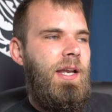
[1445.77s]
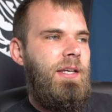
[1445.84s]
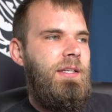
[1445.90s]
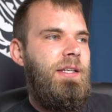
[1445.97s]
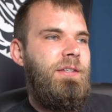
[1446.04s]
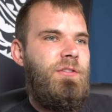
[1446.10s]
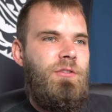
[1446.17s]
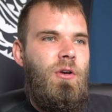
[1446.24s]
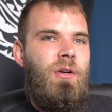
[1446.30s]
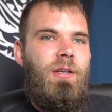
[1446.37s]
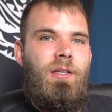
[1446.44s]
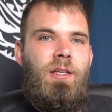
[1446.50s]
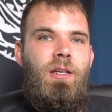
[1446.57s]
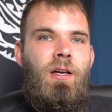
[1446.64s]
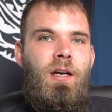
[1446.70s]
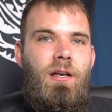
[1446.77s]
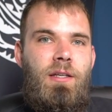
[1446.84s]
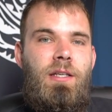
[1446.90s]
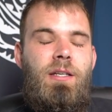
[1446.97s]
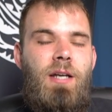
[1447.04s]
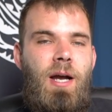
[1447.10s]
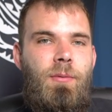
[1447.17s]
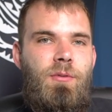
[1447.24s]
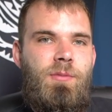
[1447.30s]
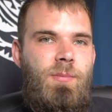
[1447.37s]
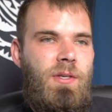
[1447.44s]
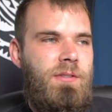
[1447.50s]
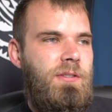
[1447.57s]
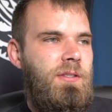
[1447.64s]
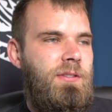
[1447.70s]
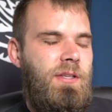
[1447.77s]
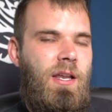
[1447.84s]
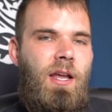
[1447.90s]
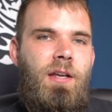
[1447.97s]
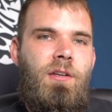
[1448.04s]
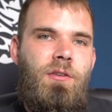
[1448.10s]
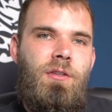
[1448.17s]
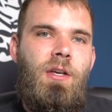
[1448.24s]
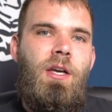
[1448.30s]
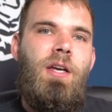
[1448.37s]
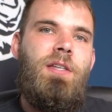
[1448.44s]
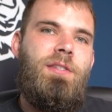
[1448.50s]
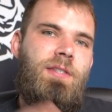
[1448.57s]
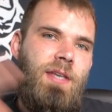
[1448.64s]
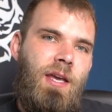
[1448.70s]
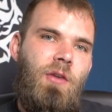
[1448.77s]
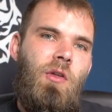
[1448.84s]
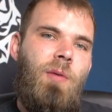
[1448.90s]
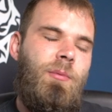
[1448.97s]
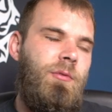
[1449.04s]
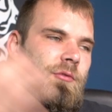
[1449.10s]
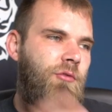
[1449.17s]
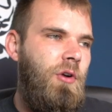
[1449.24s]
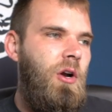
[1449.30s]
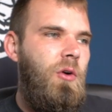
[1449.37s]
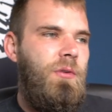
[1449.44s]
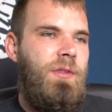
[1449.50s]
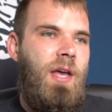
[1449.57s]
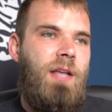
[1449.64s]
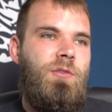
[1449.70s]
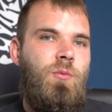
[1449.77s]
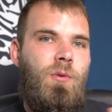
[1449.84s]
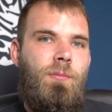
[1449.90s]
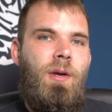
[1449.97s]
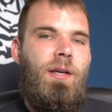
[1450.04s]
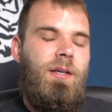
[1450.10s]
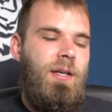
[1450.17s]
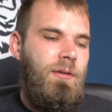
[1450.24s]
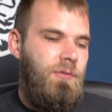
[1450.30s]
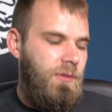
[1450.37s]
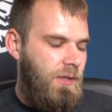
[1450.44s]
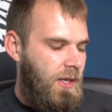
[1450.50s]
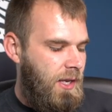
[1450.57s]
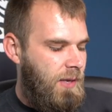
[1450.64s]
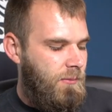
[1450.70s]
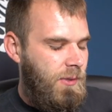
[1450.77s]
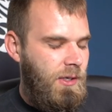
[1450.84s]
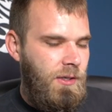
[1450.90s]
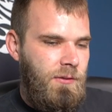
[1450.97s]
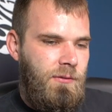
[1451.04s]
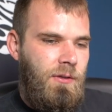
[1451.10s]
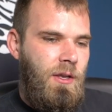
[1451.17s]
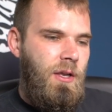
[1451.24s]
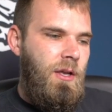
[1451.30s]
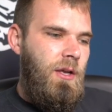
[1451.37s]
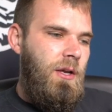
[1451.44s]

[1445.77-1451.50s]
I need to start an e-commerce business that I could scale up and grow, and that's where Myc came, because